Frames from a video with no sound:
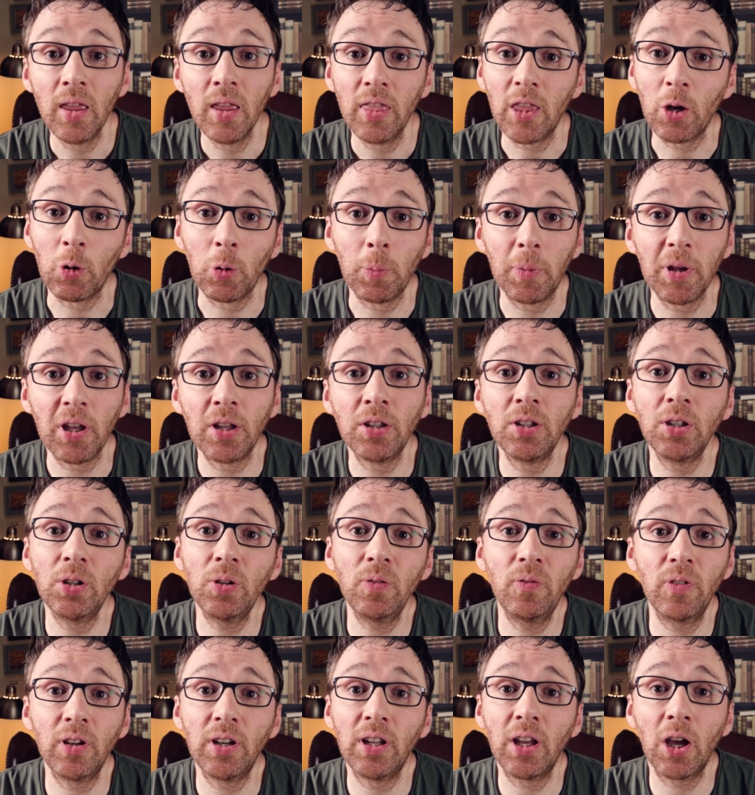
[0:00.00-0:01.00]
There will be a
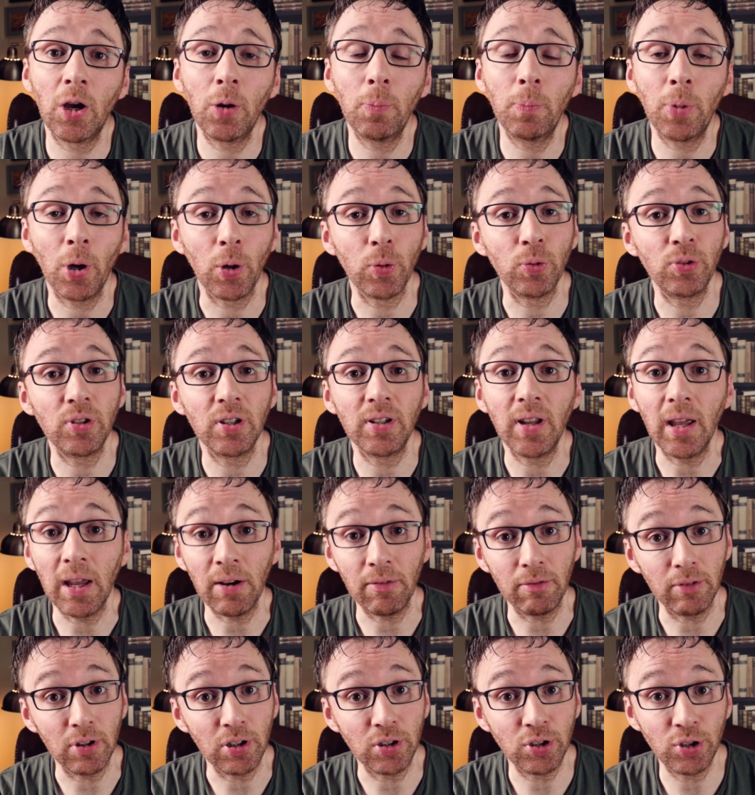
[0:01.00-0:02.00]
new video posted
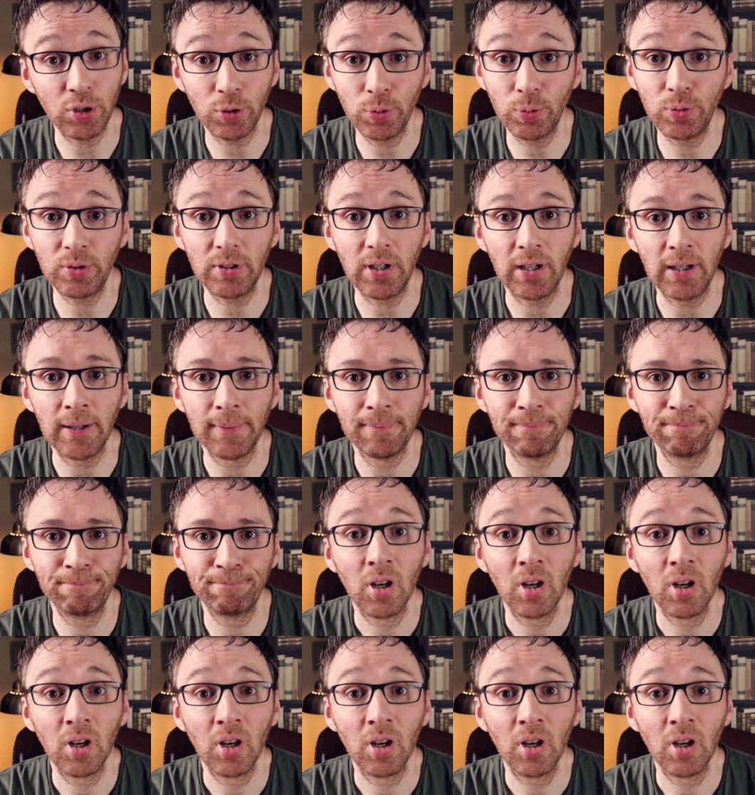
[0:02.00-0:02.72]
every Tuesday.